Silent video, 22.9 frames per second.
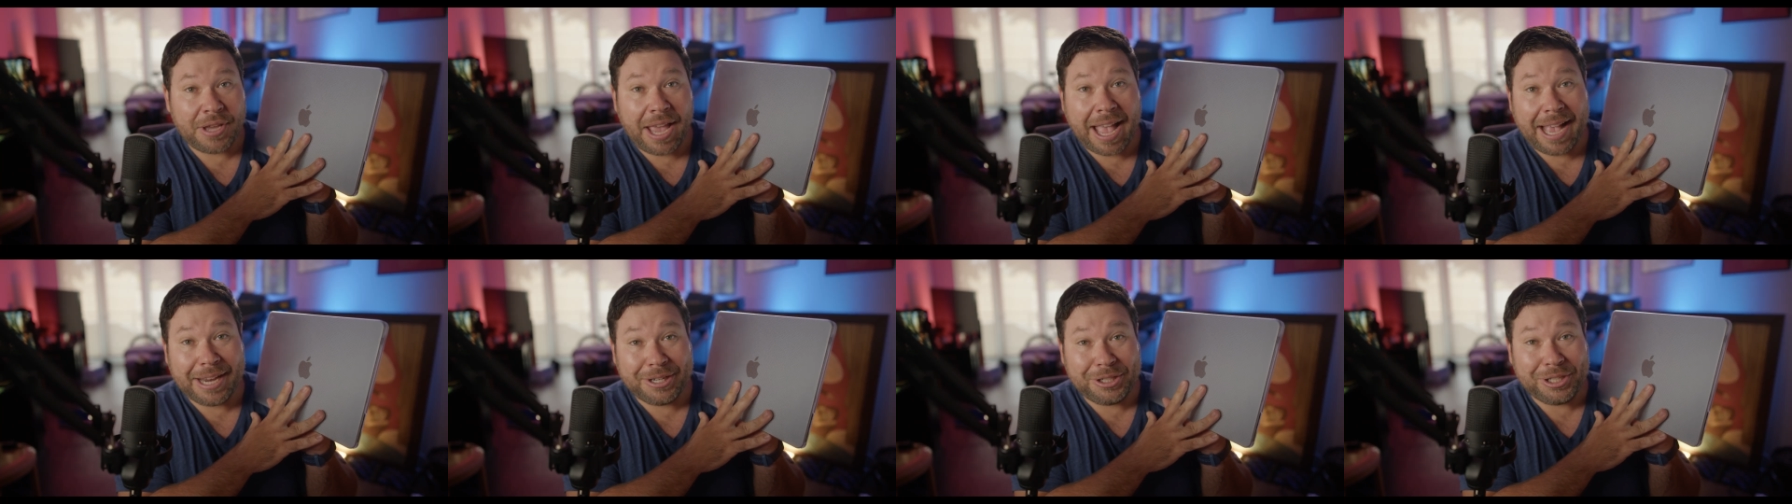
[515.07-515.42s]

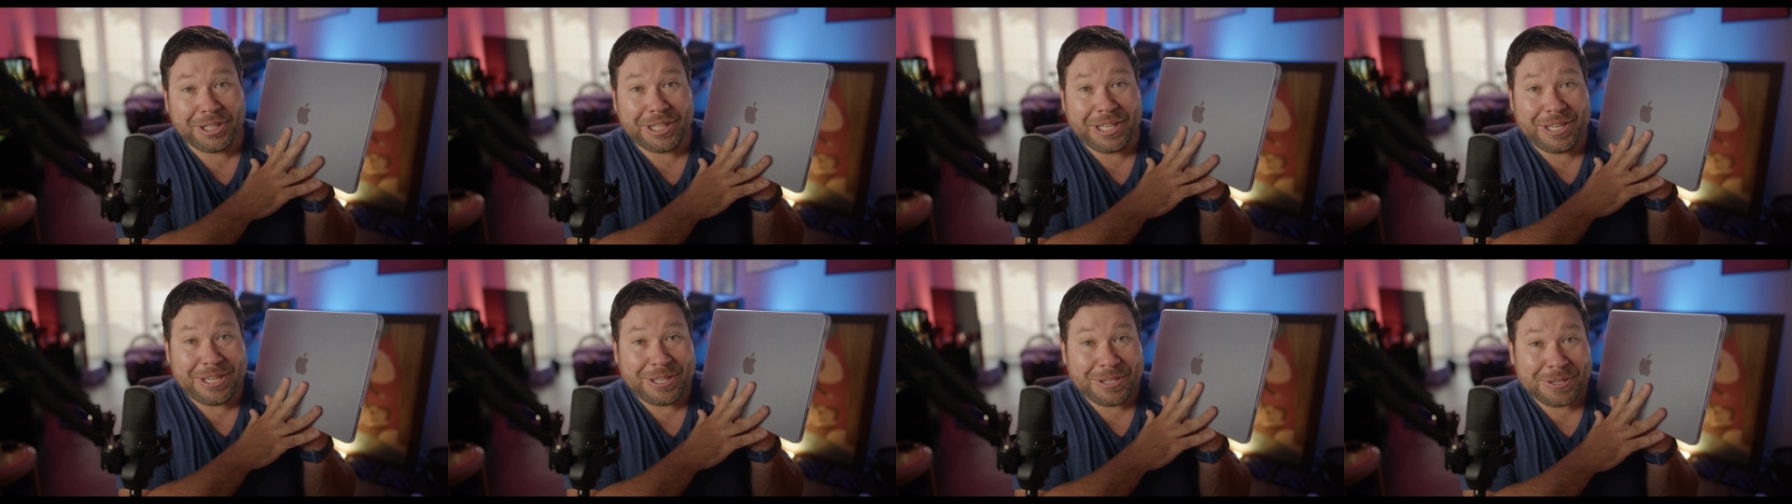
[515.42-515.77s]

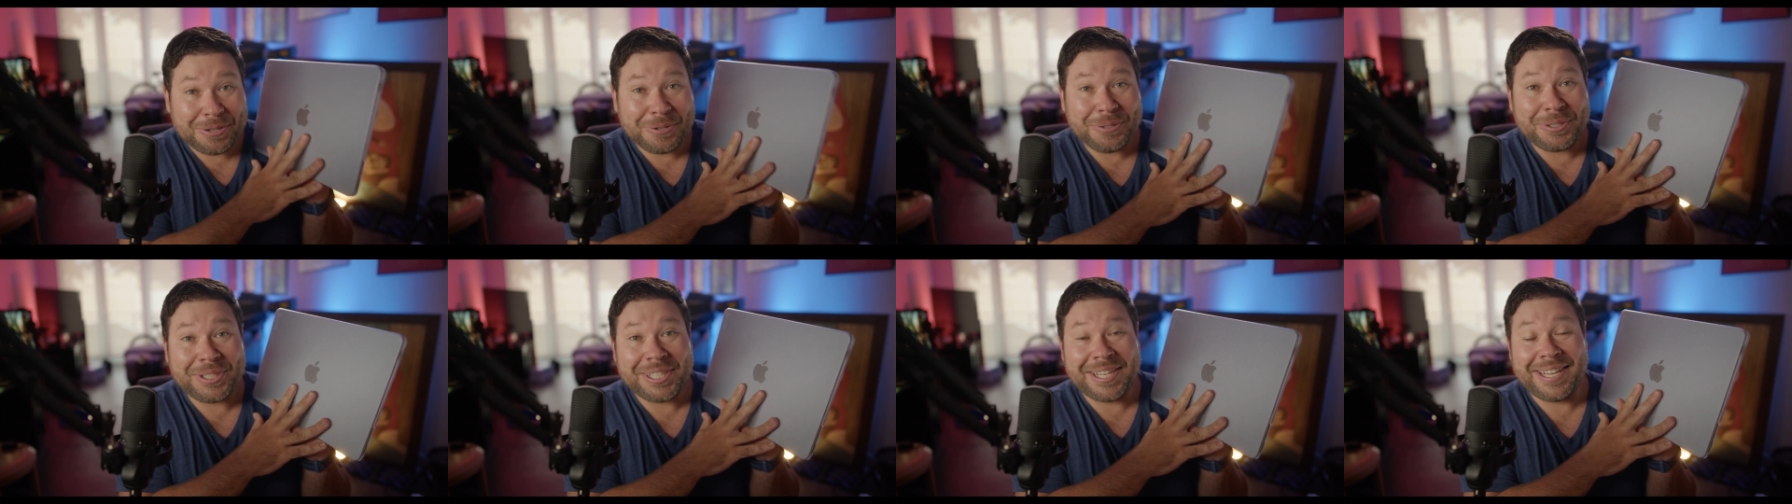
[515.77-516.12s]
actually
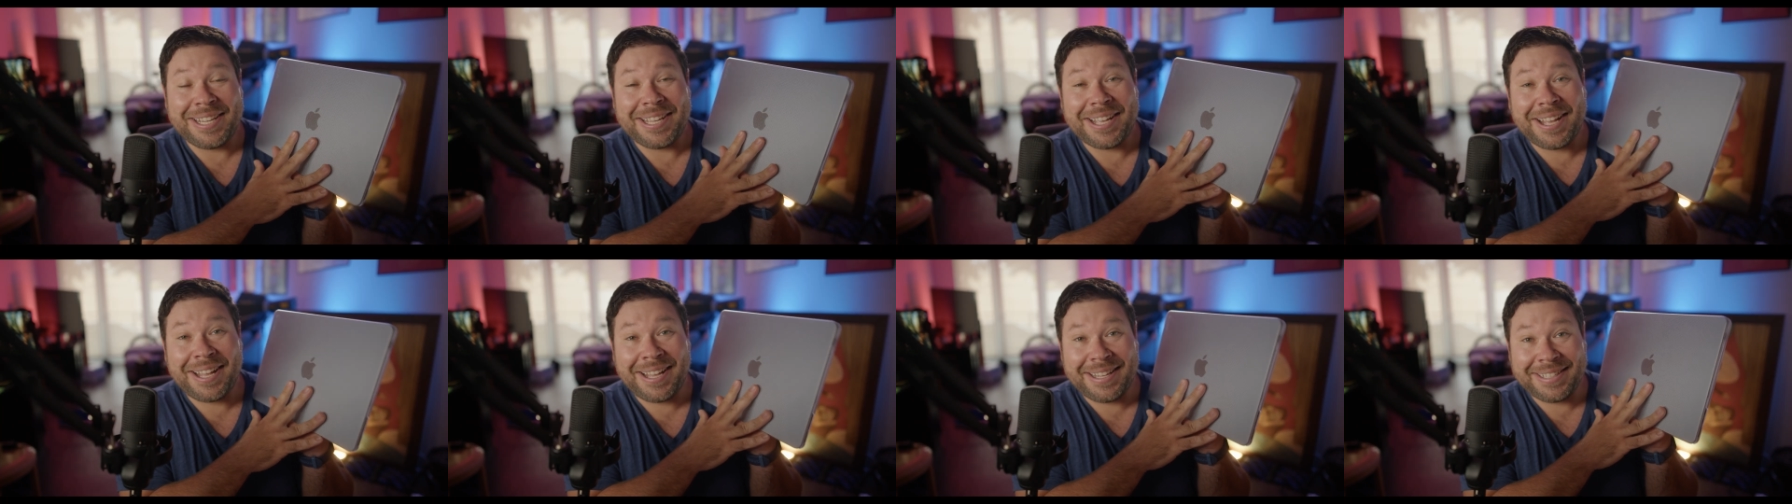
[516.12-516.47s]

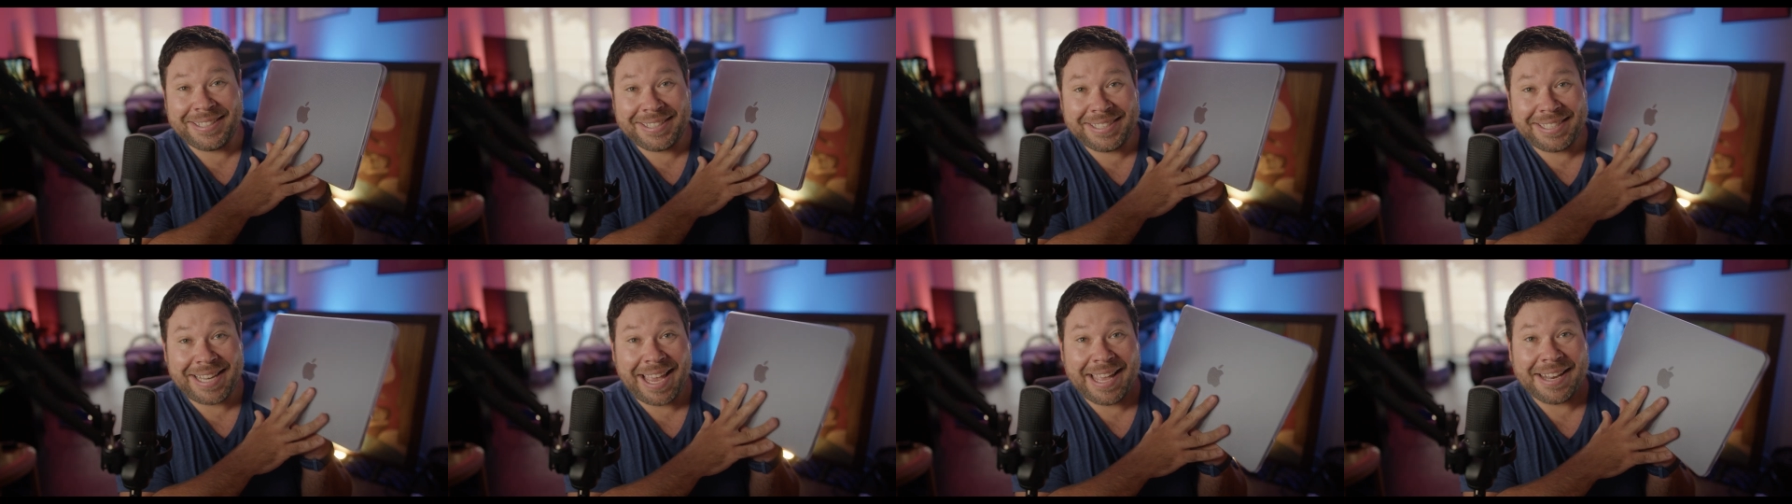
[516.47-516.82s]
using on
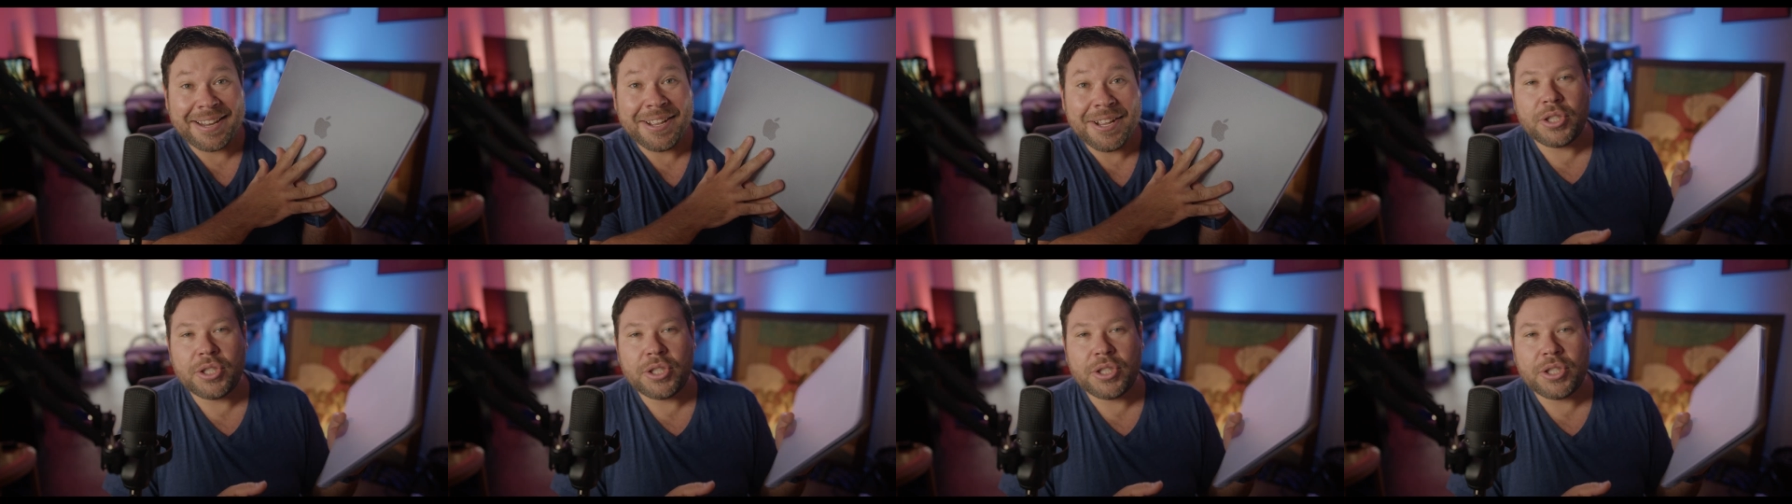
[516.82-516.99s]
set.